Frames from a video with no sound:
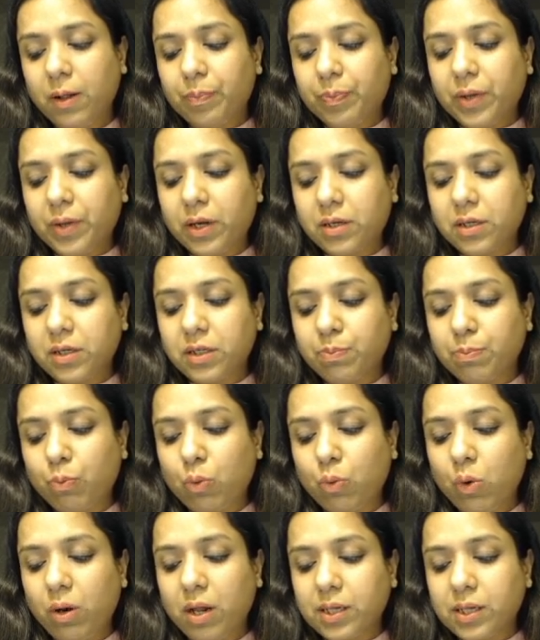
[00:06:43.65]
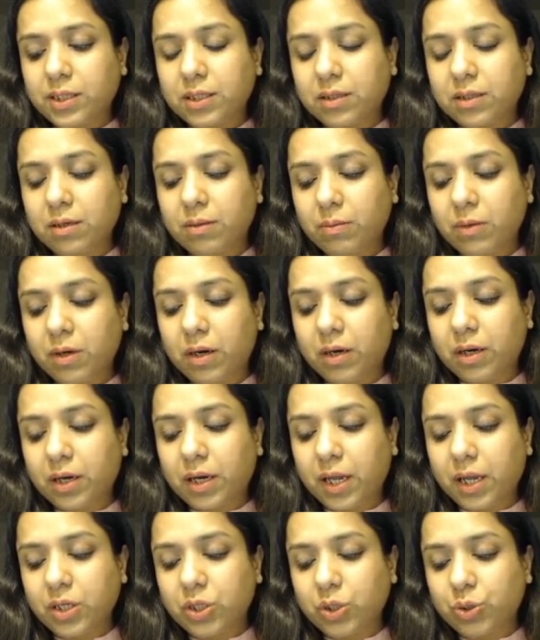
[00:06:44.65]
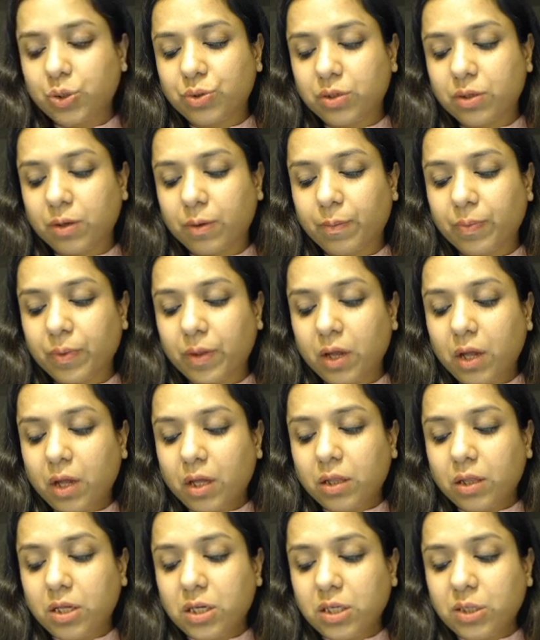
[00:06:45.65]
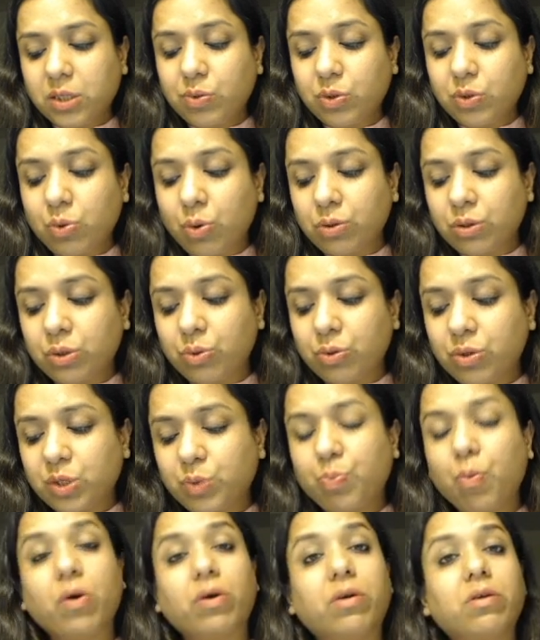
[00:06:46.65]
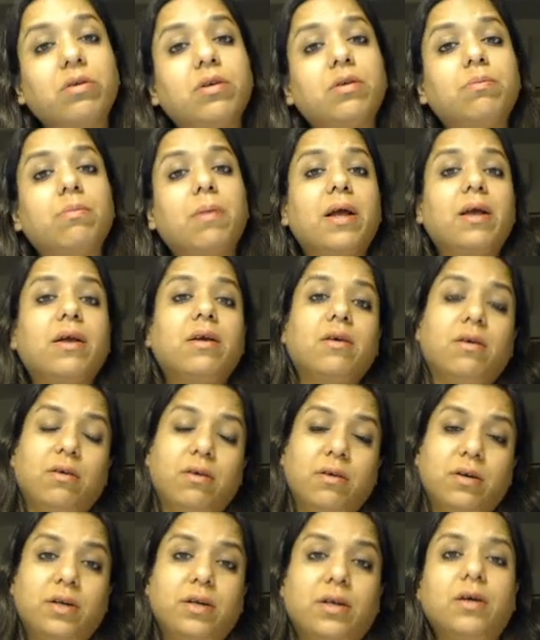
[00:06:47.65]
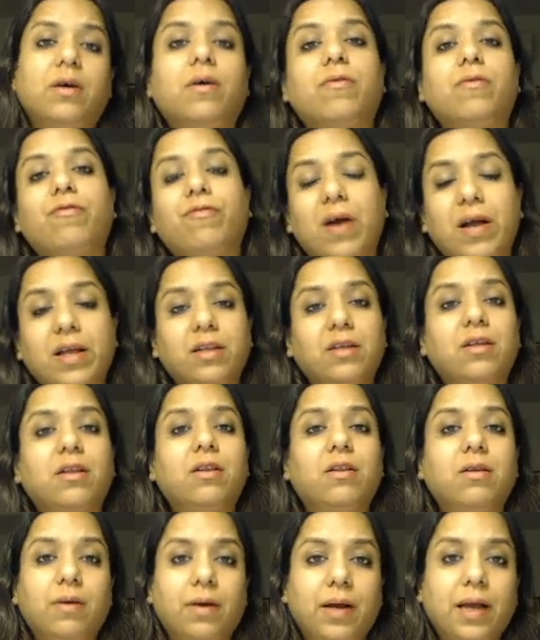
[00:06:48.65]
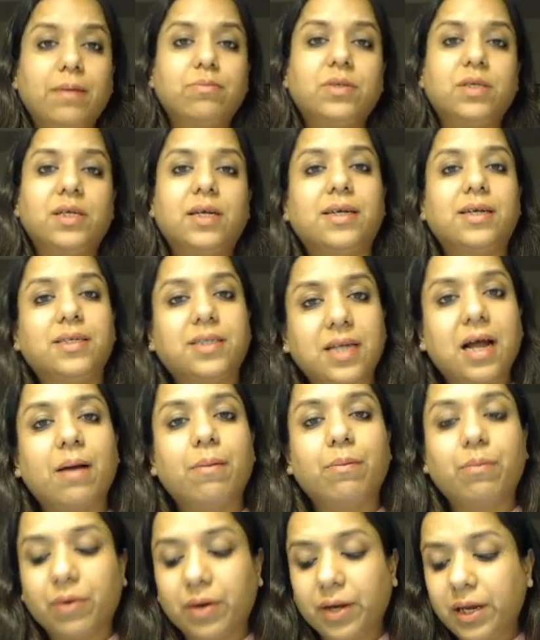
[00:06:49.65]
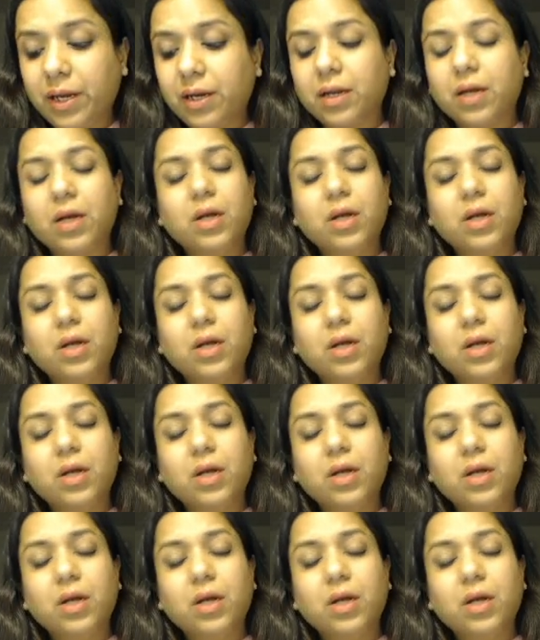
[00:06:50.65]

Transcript: It is molluscum contagiosum. This was also a spotter in my final MD exam, right?